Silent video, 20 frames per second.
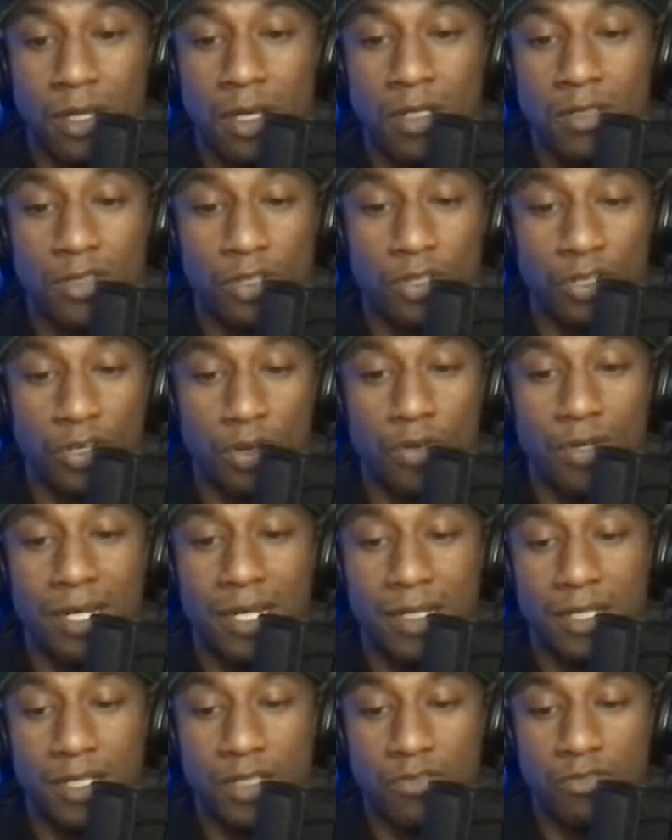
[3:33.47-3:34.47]
So you'll
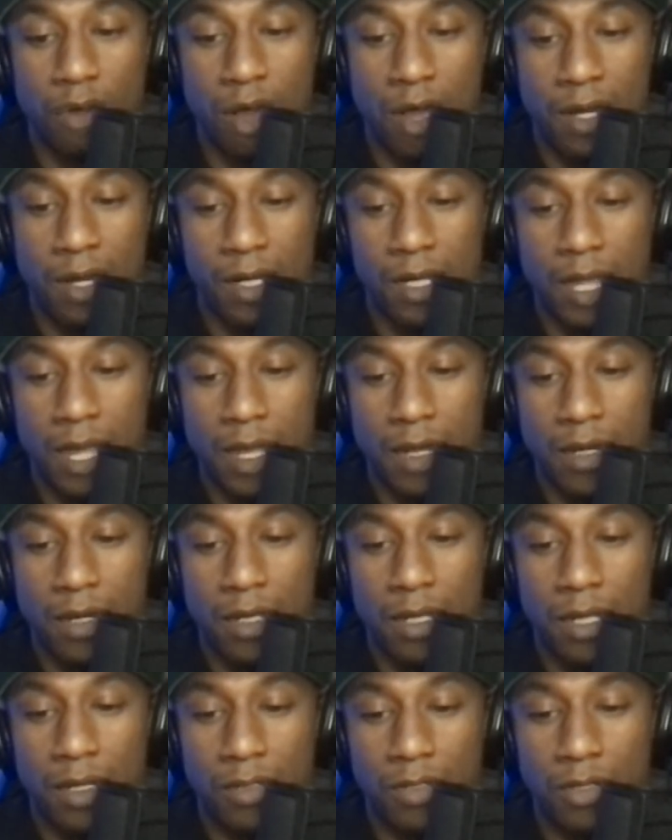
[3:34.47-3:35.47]
need to draw it again,
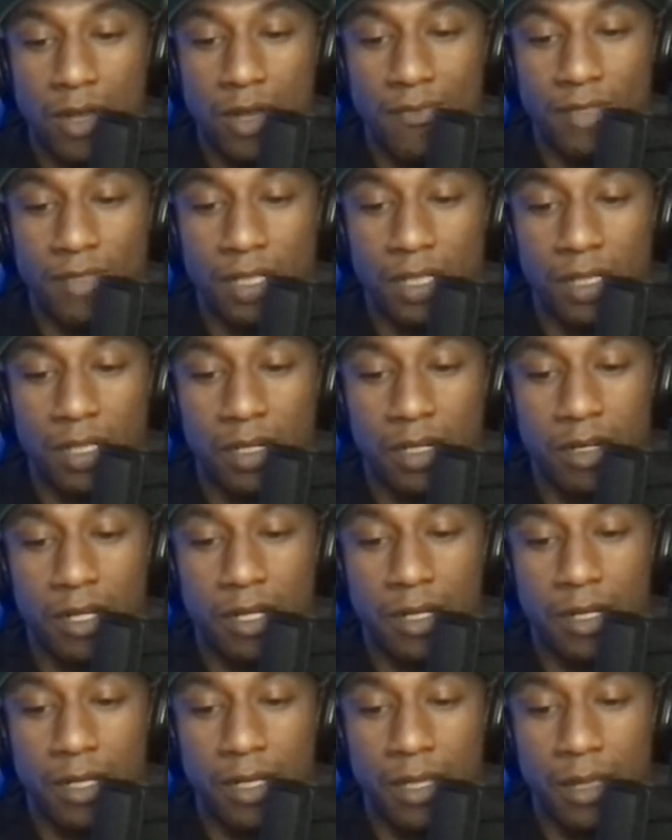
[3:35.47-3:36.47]
and you'll have to clear
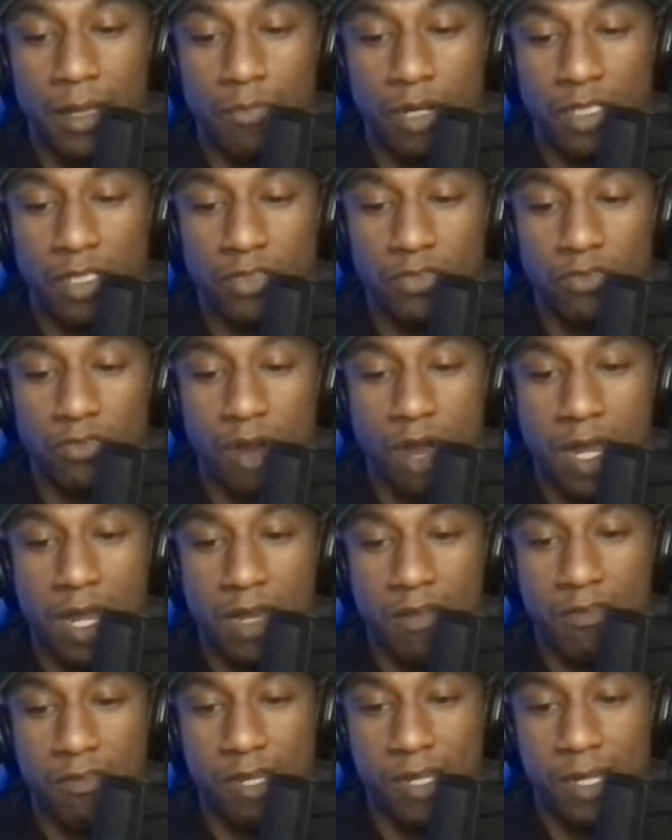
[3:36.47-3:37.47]
it and then press draw
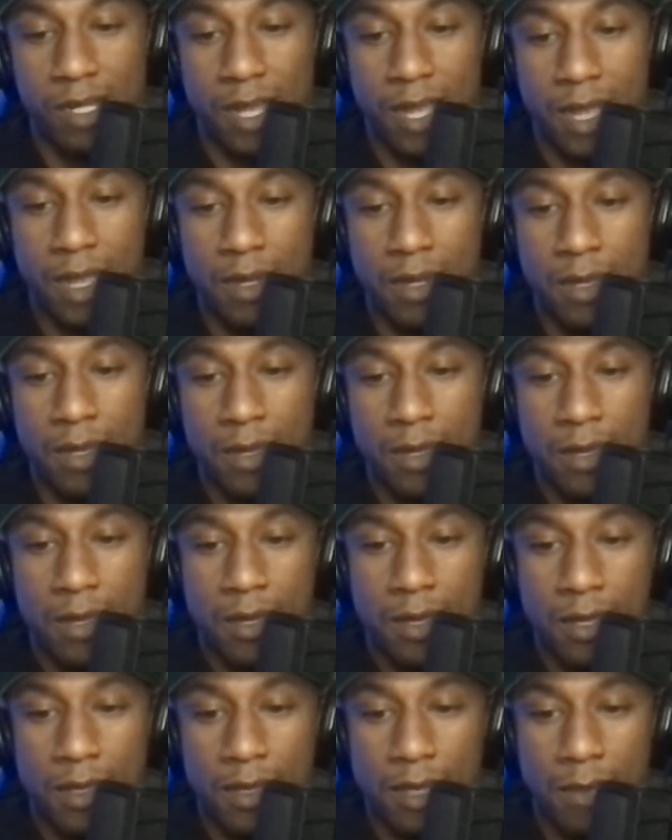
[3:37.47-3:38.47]
area again,
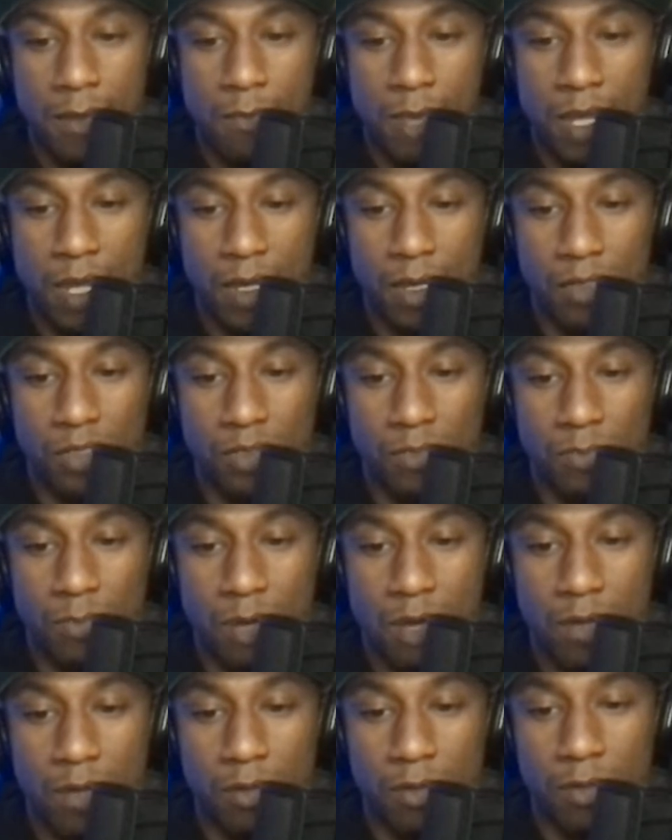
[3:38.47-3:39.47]
and then make a
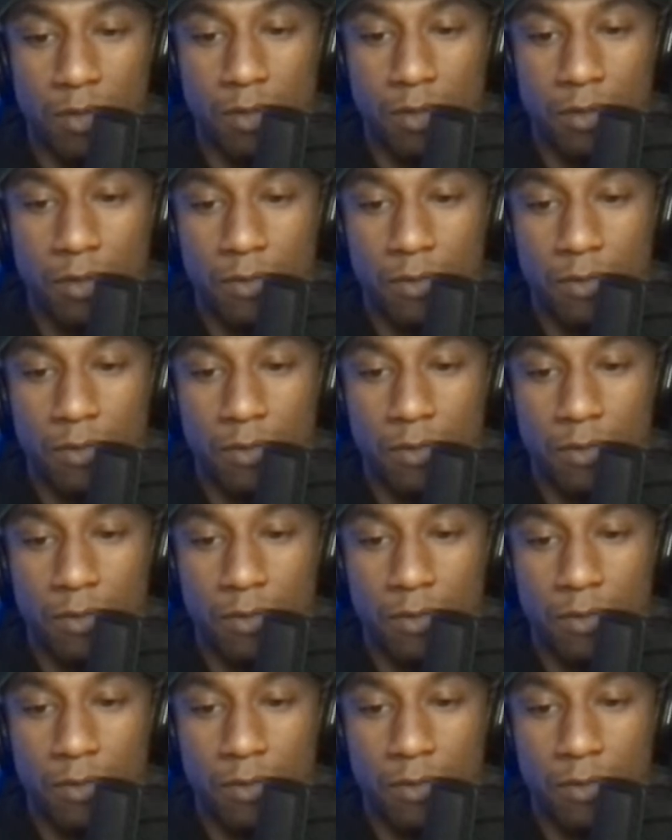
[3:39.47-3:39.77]
smaller